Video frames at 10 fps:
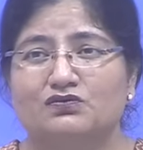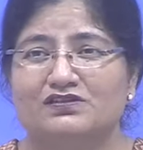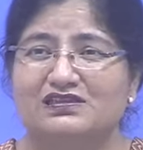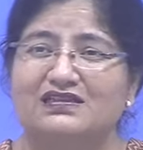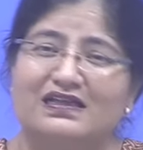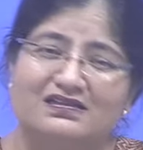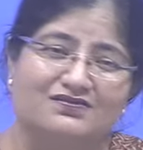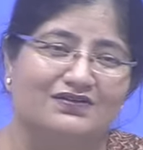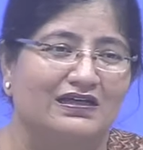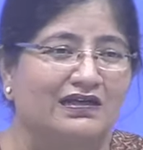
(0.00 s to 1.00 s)
We say, yes,
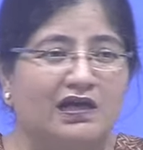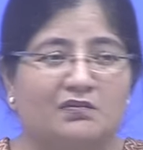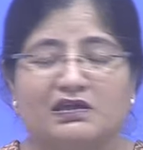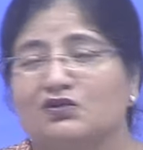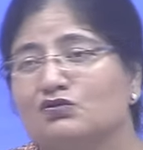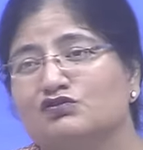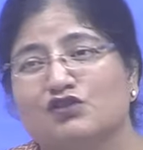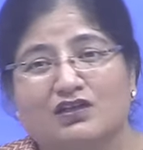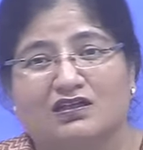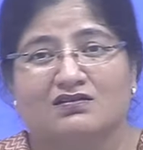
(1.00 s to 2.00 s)
we are harming you,
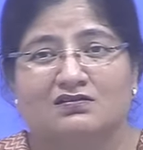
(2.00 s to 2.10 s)
sorry,